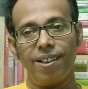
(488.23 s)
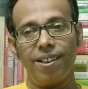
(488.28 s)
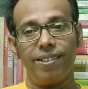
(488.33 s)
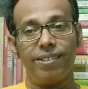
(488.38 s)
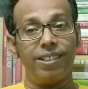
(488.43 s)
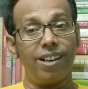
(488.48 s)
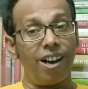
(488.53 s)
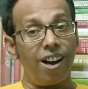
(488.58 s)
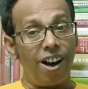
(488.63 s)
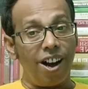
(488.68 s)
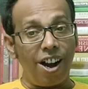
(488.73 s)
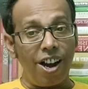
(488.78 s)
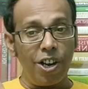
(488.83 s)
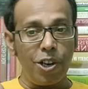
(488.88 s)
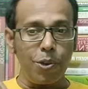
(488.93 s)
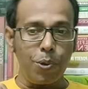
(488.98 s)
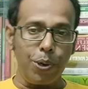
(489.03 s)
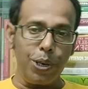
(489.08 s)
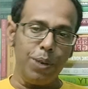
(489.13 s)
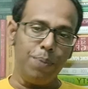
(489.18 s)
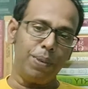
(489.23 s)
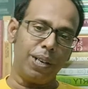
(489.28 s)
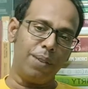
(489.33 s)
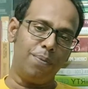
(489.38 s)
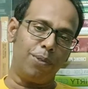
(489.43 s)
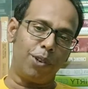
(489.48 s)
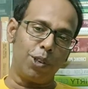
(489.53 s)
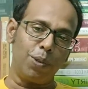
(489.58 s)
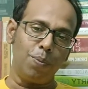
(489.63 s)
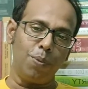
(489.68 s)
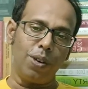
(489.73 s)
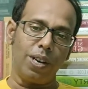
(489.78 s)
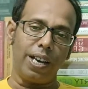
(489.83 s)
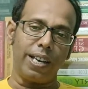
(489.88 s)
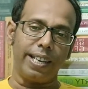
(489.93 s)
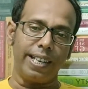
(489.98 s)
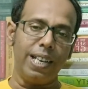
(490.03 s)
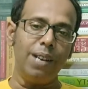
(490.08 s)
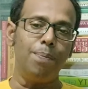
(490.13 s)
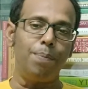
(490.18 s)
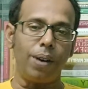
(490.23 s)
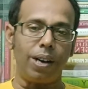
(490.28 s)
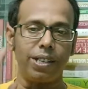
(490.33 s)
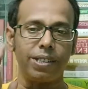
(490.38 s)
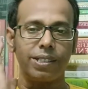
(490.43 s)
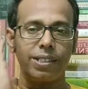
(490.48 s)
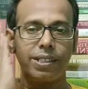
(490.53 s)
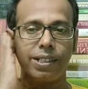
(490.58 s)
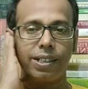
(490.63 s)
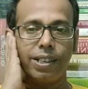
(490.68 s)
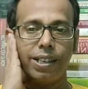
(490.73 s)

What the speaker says: The Hardy-Weinberg formula help us